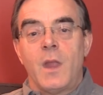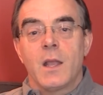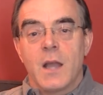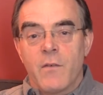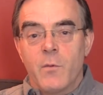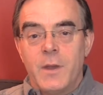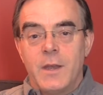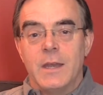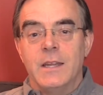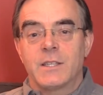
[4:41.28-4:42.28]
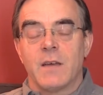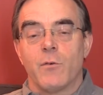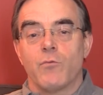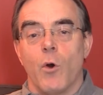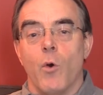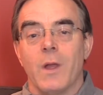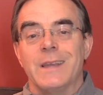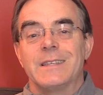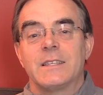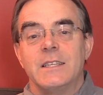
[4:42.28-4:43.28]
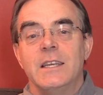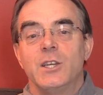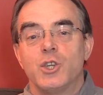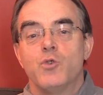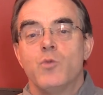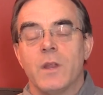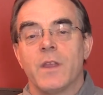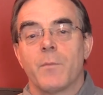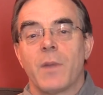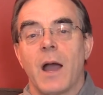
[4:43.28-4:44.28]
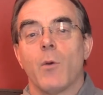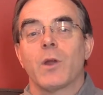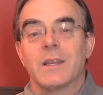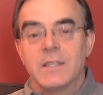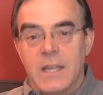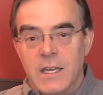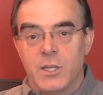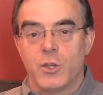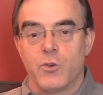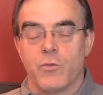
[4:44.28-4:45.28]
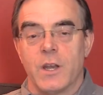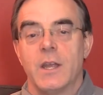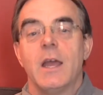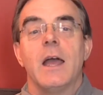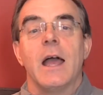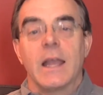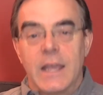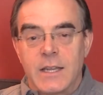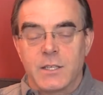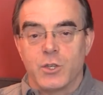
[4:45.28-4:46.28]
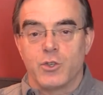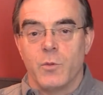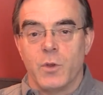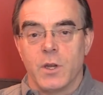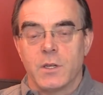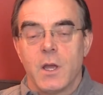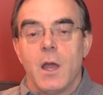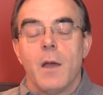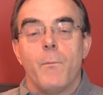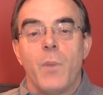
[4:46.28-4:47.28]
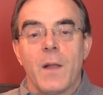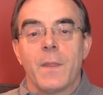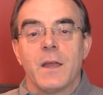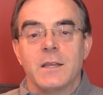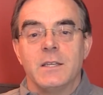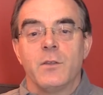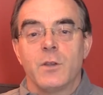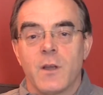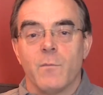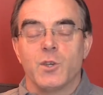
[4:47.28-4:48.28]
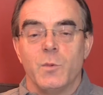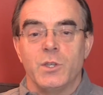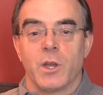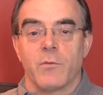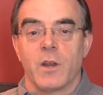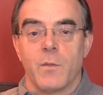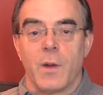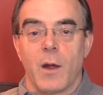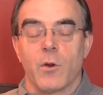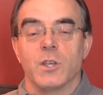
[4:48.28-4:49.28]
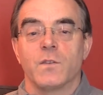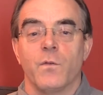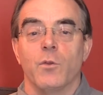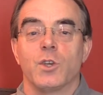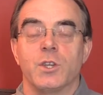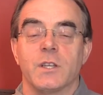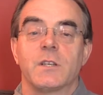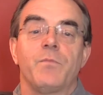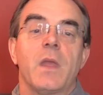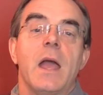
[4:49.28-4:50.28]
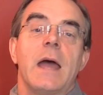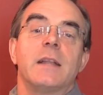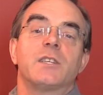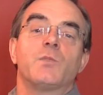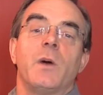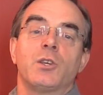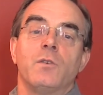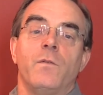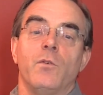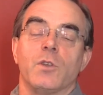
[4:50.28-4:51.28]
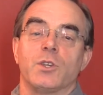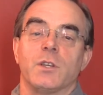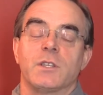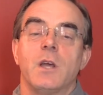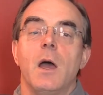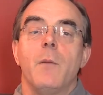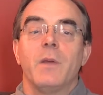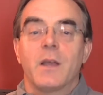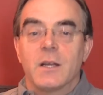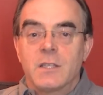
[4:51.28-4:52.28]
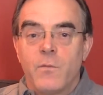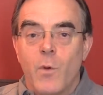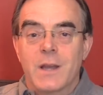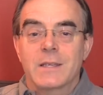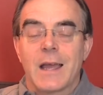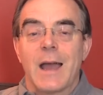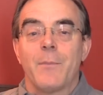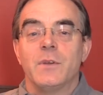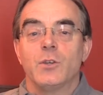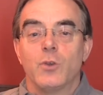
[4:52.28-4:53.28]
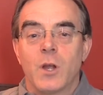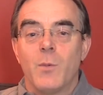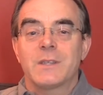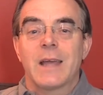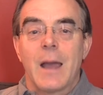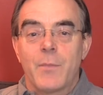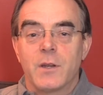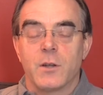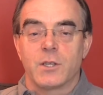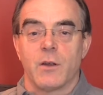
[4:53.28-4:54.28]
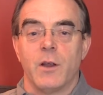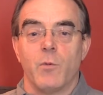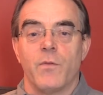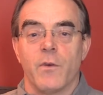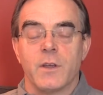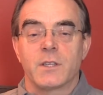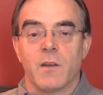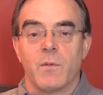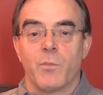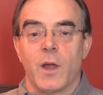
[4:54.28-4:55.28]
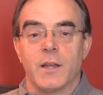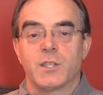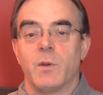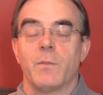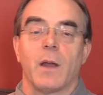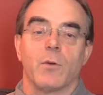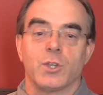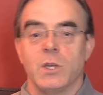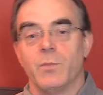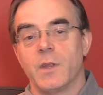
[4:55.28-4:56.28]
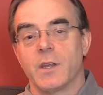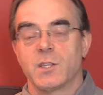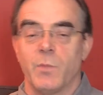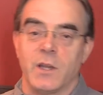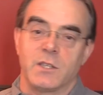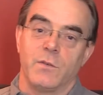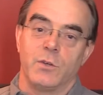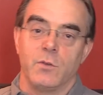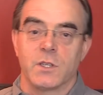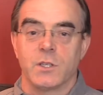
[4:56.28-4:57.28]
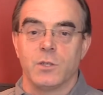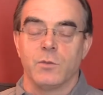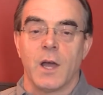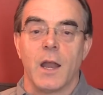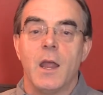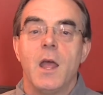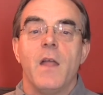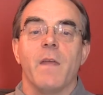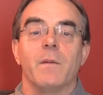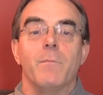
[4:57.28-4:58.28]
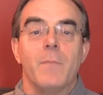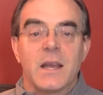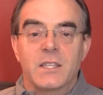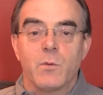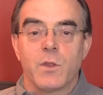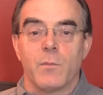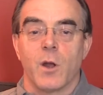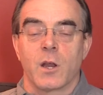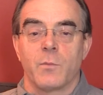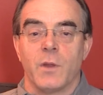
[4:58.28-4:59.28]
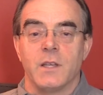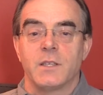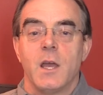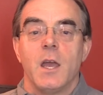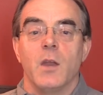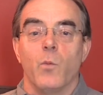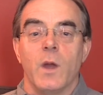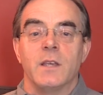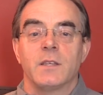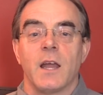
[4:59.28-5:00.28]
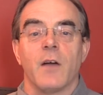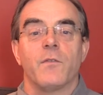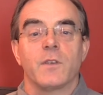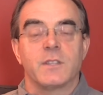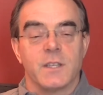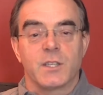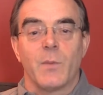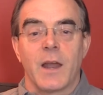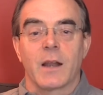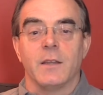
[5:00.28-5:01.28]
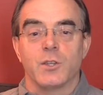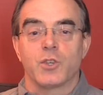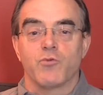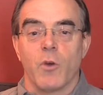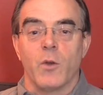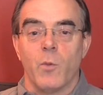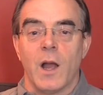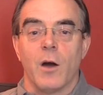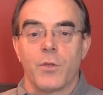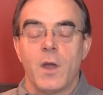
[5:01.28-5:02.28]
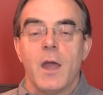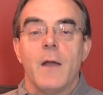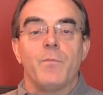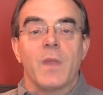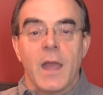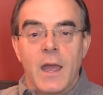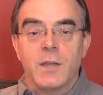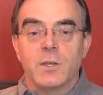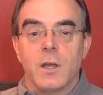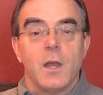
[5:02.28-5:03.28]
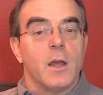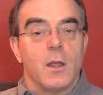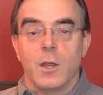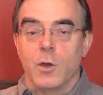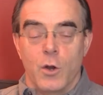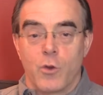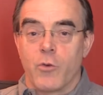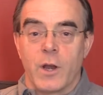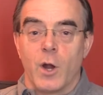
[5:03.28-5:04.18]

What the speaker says: government needs to have a role in seeing to it that power gets into the grid and gets distributed. But the idea that government should be generating the power is foolishness. And it's a special foolishness because of what has happened. You look at what's happened in Ontario with various government plans to make power cheap and then expensive and do this and do that. They've been messing with the marketplace in ways that have systematically destroyed wealth and created